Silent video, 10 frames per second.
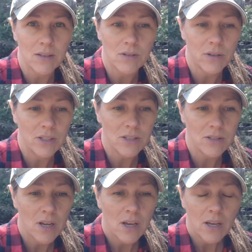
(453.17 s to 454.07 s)
So you
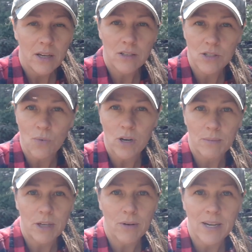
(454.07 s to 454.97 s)
just, you just don't want to
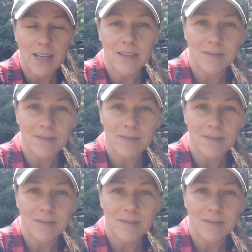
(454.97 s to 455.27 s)
be greedy.